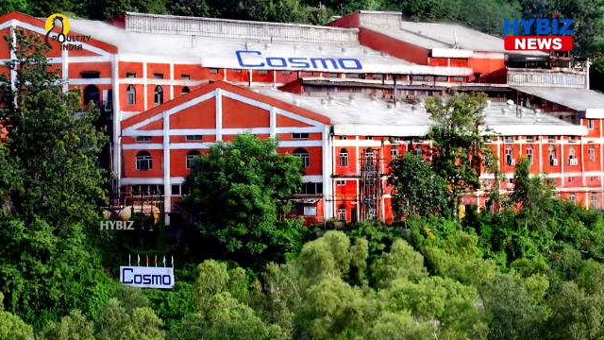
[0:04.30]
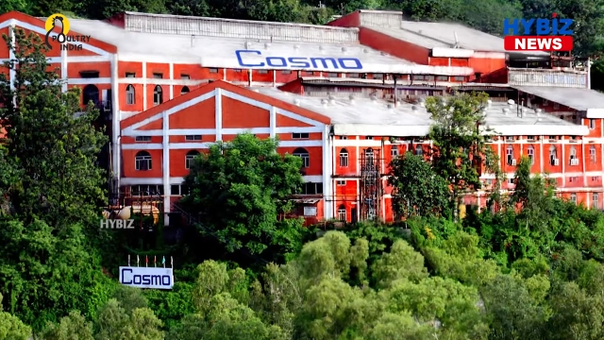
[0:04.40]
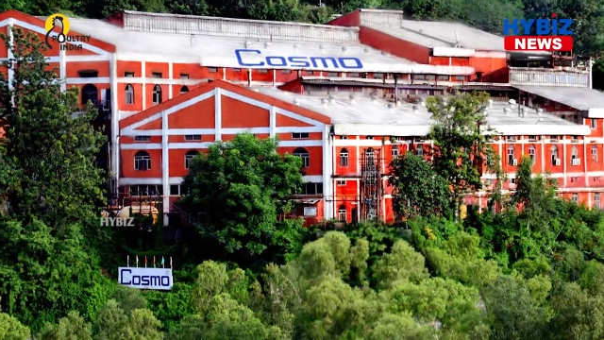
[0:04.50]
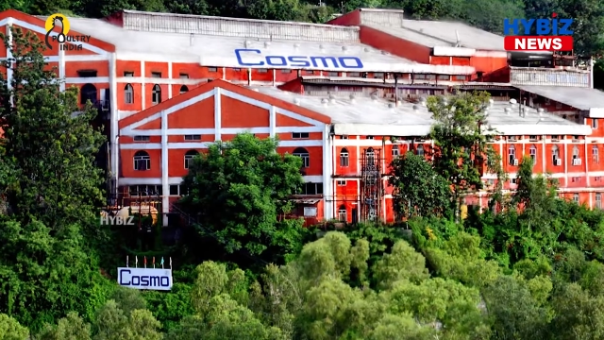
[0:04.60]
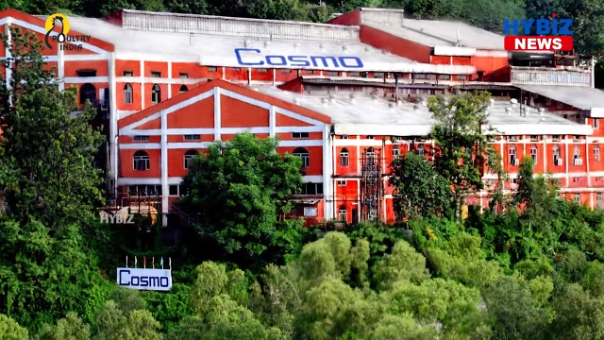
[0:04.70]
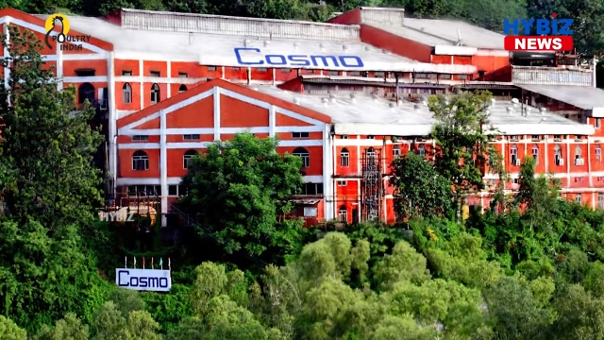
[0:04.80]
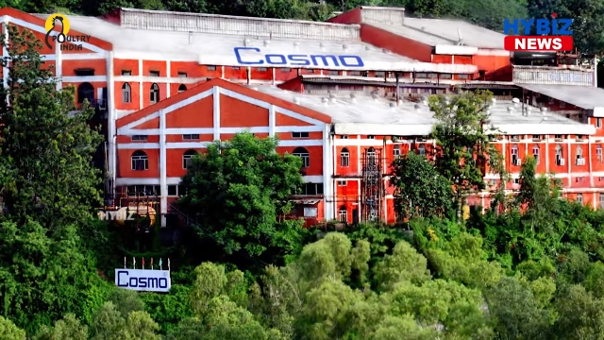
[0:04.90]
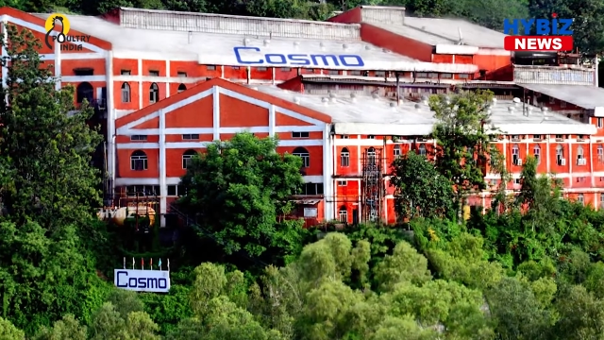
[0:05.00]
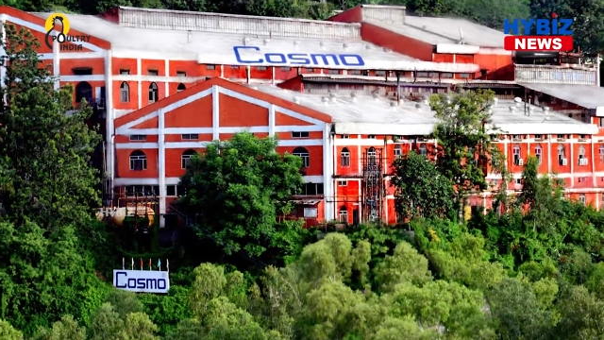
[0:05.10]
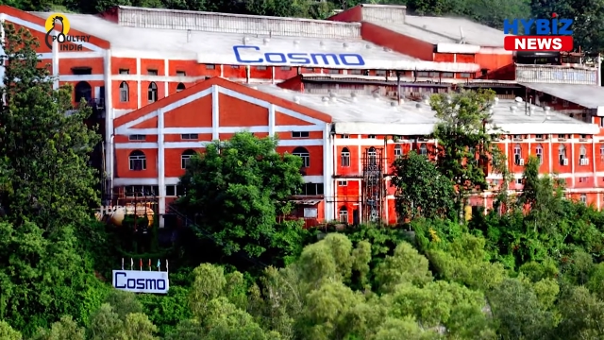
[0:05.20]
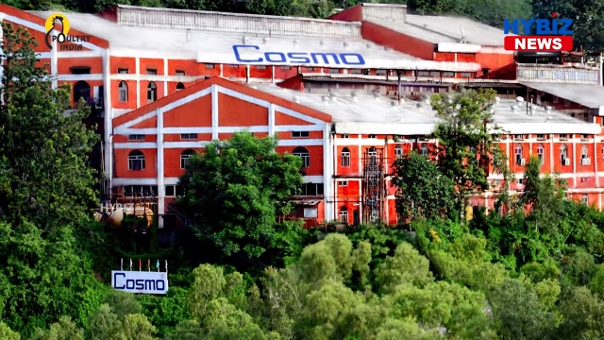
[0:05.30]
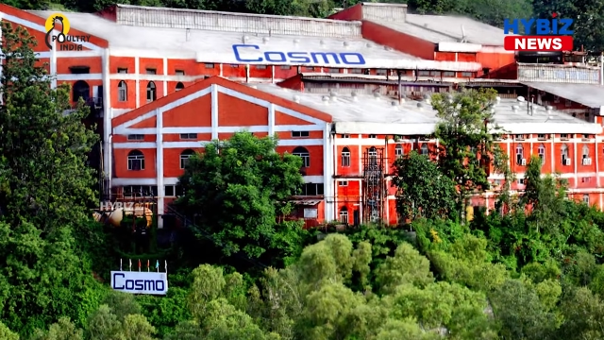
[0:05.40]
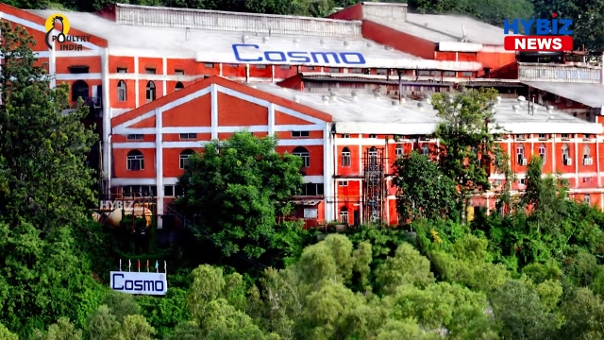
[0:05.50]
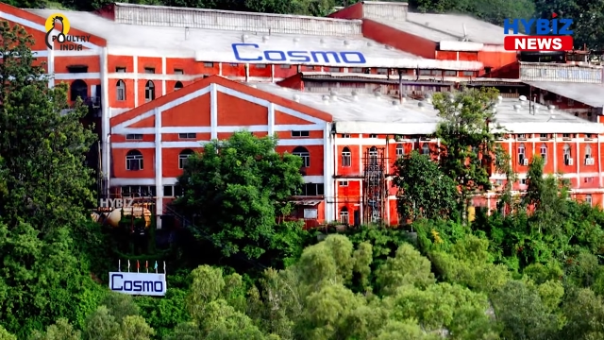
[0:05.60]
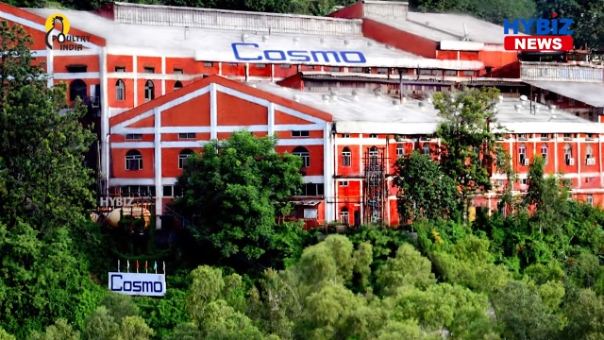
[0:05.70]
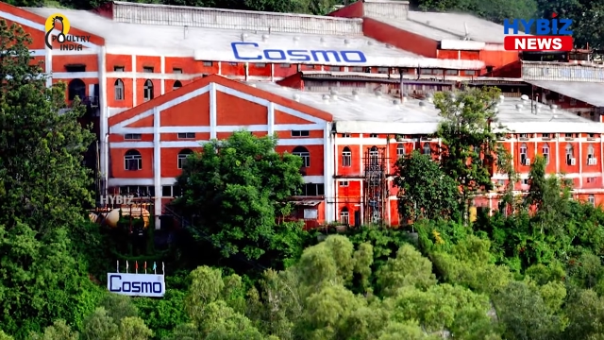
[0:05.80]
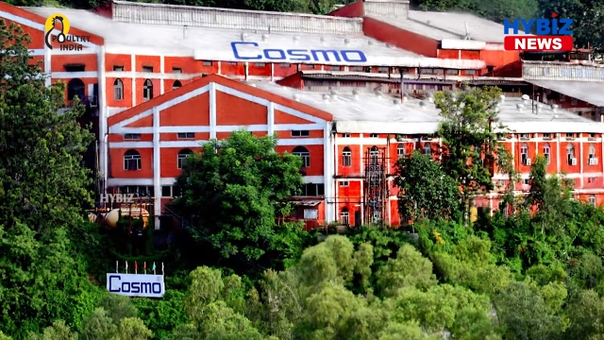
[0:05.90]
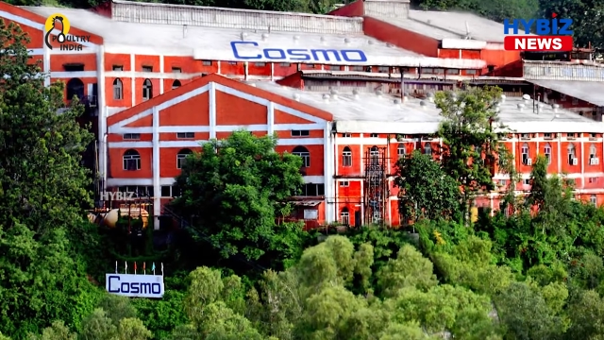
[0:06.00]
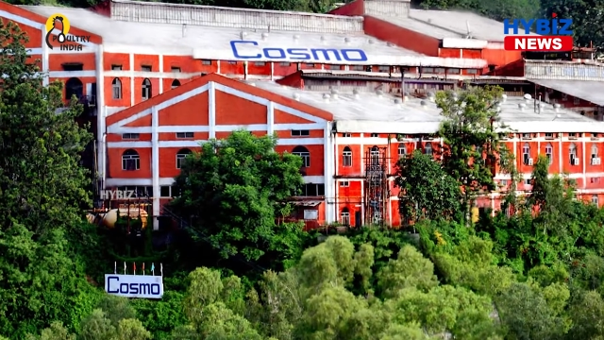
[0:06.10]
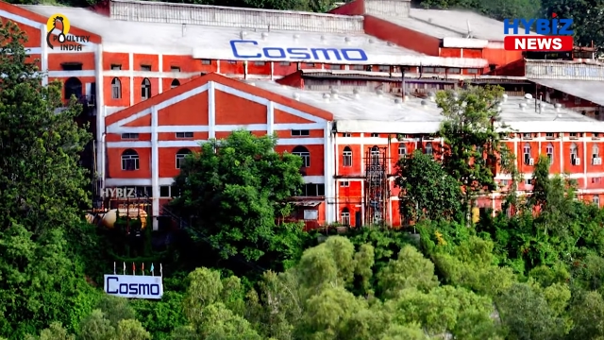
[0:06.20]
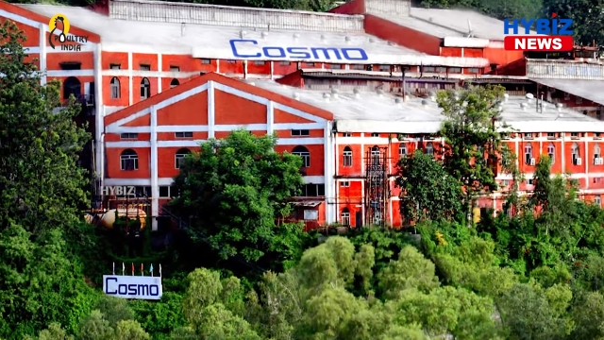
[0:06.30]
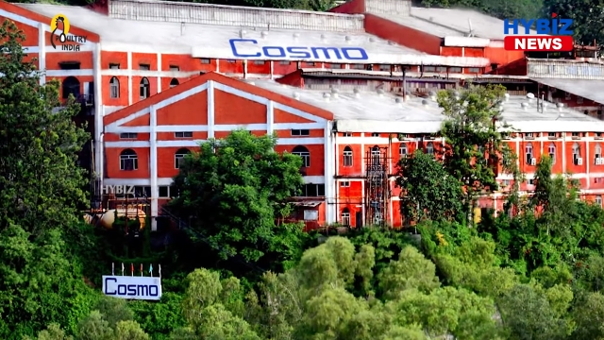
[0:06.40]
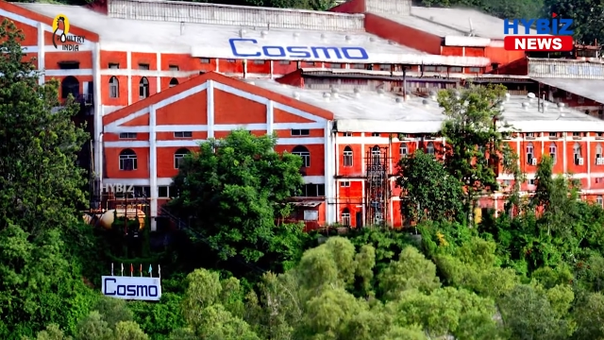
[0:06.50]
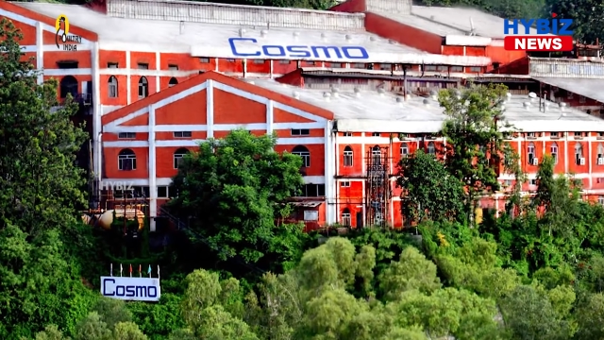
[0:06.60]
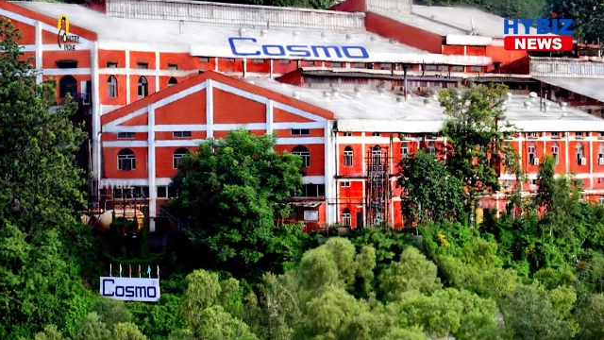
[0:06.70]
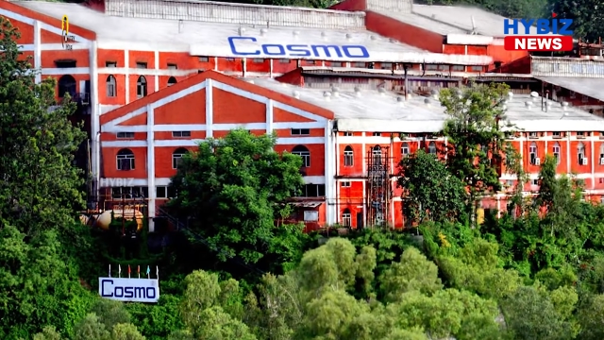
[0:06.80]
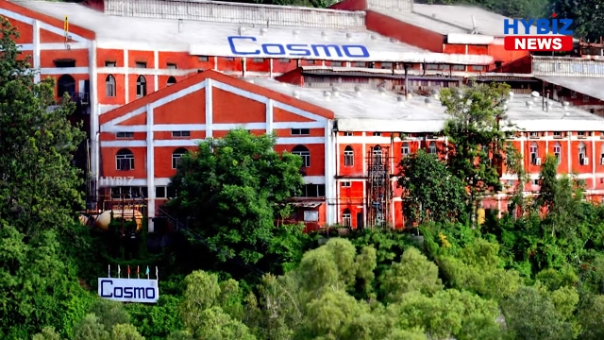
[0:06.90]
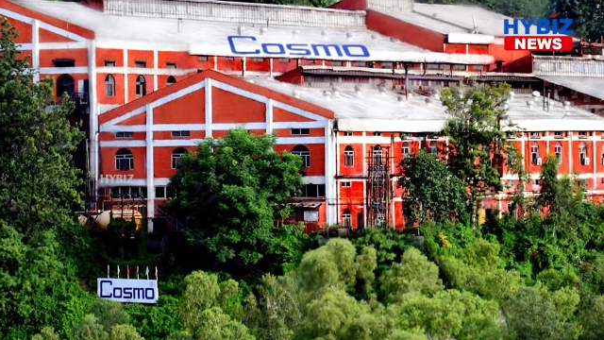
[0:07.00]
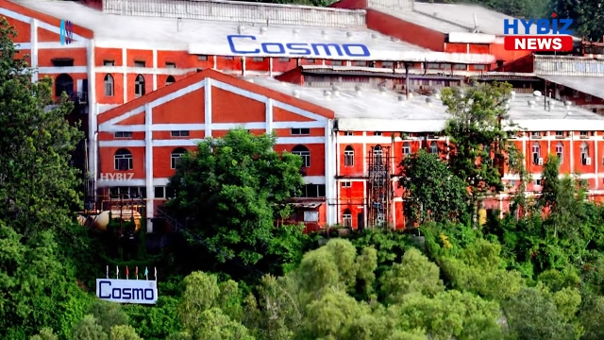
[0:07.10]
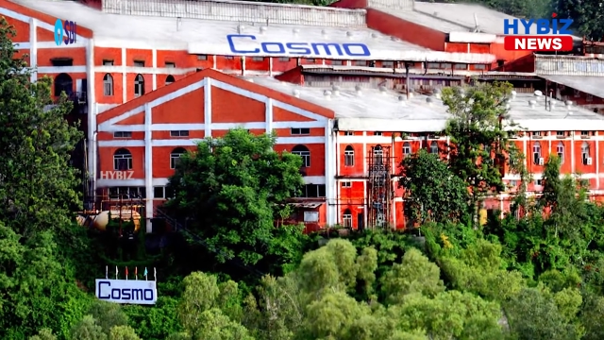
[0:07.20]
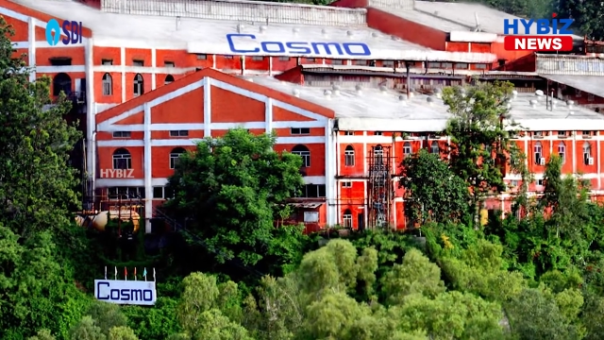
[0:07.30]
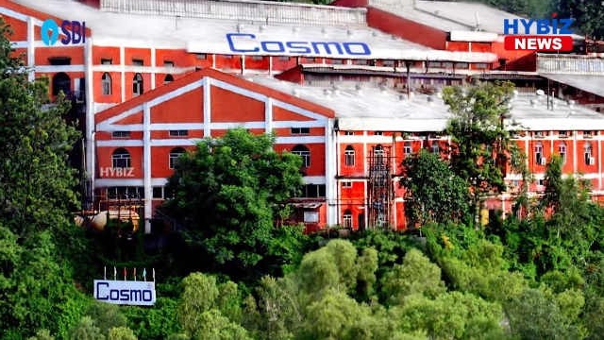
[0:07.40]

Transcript: No face is visible, so there are no lips to read.